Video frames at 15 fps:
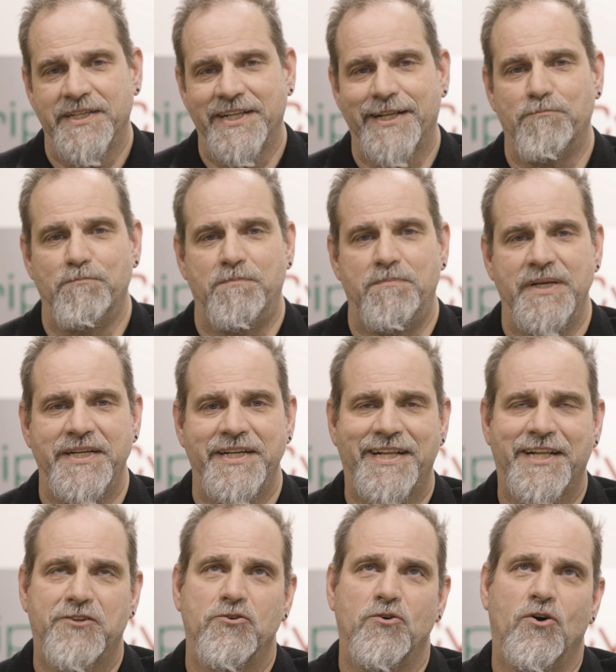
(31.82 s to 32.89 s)
That's
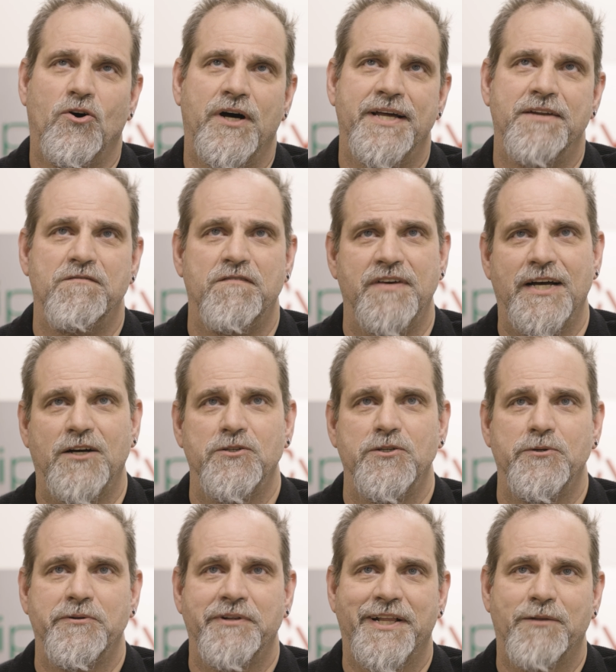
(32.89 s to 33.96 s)
based on
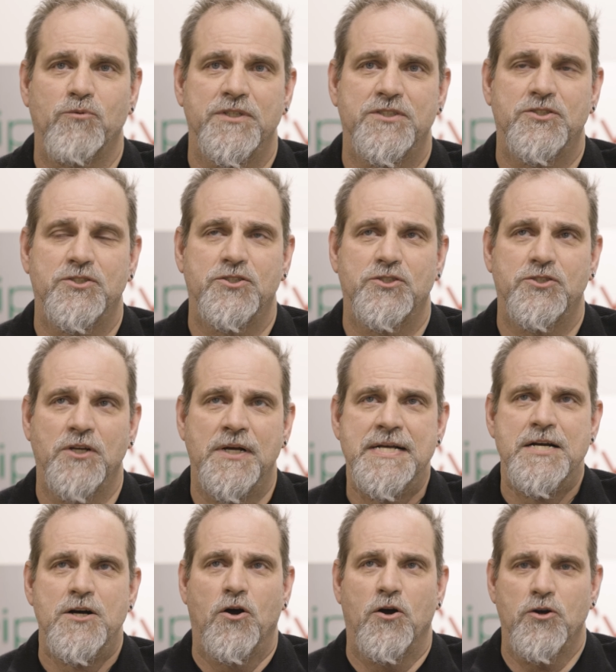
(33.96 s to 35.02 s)
values which
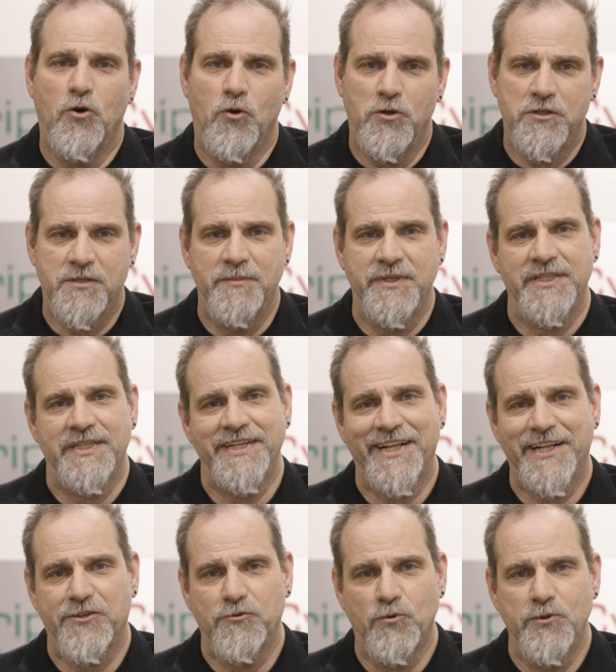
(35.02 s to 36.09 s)
are ultimately
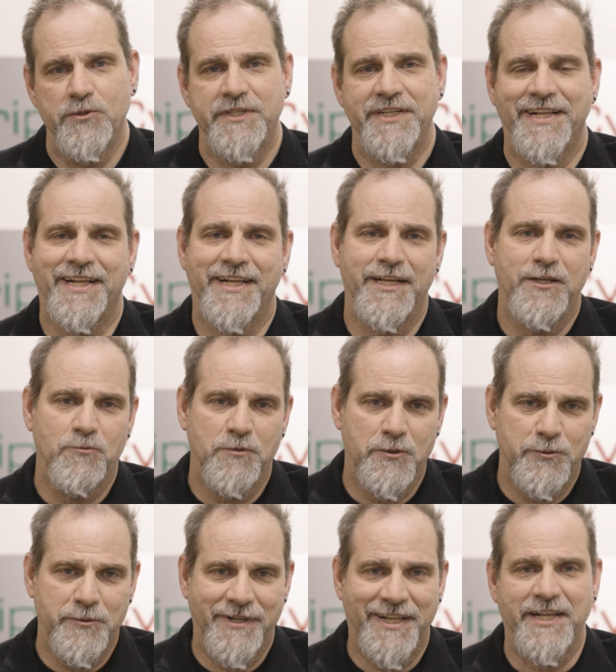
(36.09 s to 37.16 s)
stored as
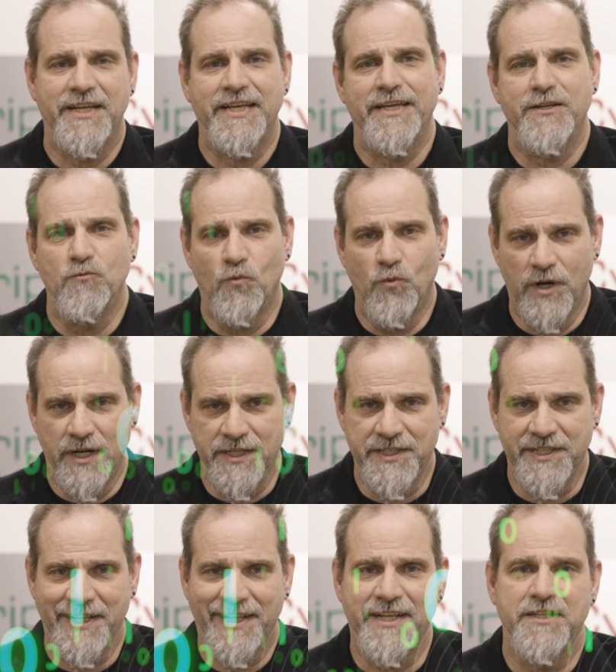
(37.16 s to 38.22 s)
zeros and
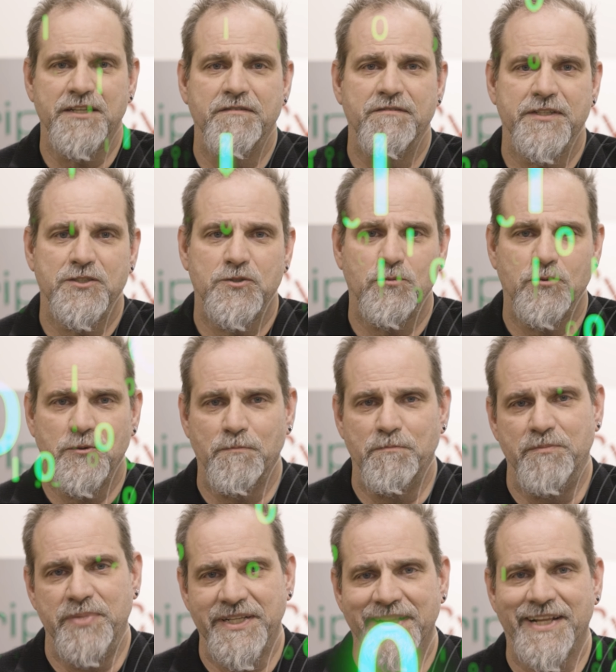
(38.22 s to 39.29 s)
ones, individual
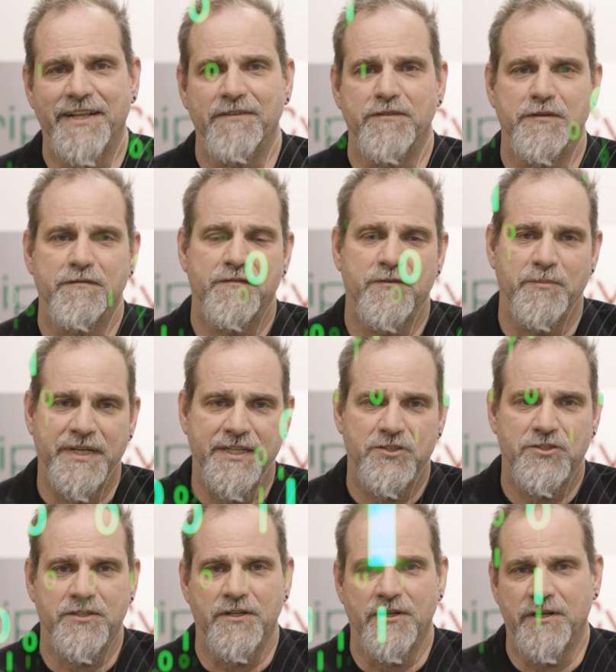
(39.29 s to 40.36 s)
bits of
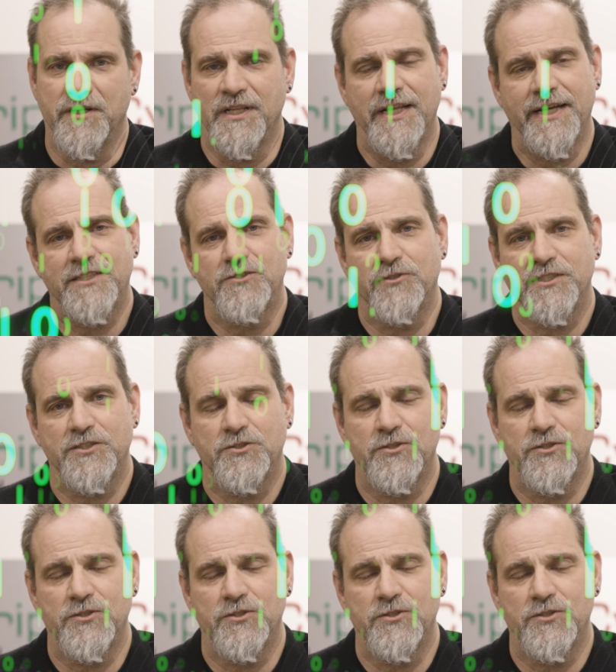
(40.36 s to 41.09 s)
information on electric